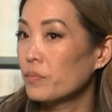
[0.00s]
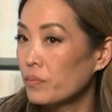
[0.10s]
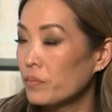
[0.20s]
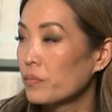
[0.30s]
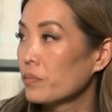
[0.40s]

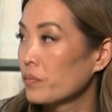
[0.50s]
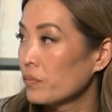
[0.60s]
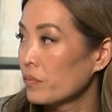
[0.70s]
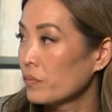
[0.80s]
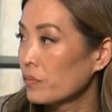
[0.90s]

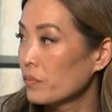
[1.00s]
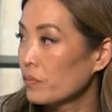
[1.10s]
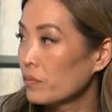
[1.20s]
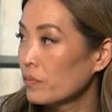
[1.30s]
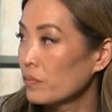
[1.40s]

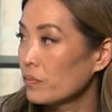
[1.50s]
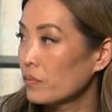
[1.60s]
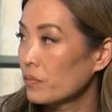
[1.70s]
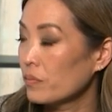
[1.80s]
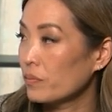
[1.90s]

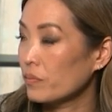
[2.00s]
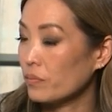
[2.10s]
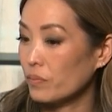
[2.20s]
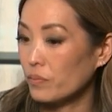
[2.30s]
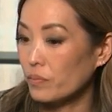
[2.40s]

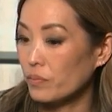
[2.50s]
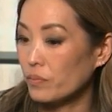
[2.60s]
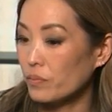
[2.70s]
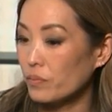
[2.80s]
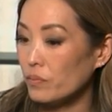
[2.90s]

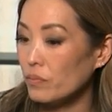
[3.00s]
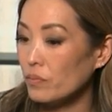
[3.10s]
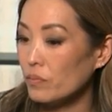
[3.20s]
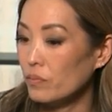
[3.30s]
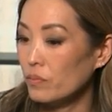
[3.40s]

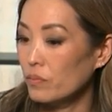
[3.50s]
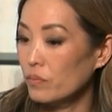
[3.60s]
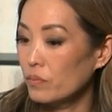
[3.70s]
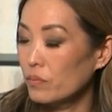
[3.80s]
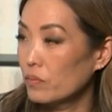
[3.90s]

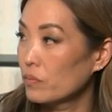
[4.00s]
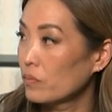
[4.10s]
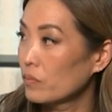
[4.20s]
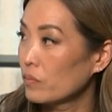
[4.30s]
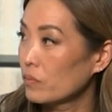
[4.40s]

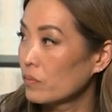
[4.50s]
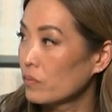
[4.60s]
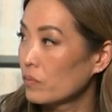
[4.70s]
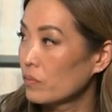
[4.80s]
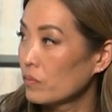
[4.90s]

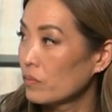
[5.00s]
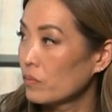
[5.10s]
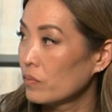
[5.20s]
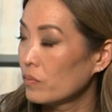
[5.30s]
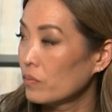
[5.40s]

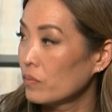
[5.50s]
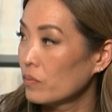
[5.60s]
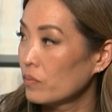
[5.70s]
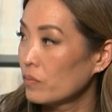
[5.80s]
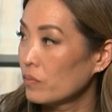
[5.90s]

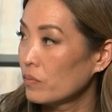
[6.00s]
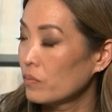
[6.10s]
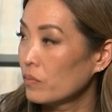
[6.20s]
This person isn't speaking.